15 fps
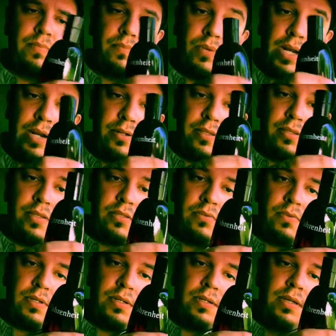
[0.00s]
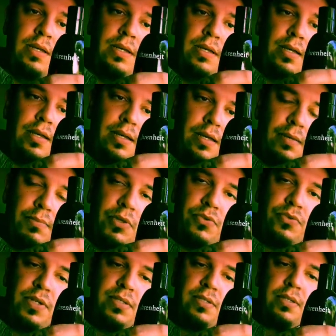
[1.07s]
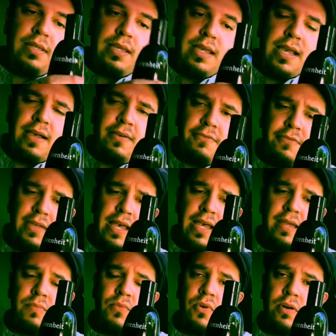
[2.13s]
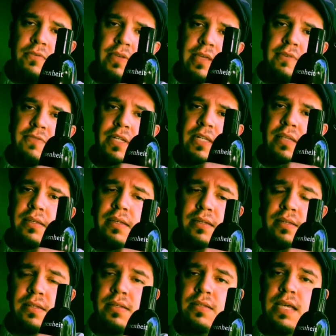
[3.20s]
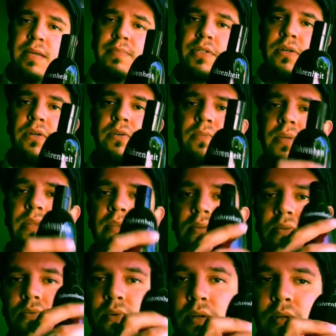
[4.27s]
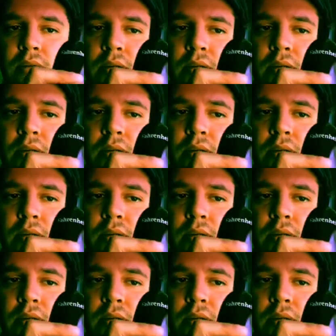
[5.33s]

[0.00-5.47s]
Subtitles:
prior to this one most recently have had more of a vanillic type tone, but this one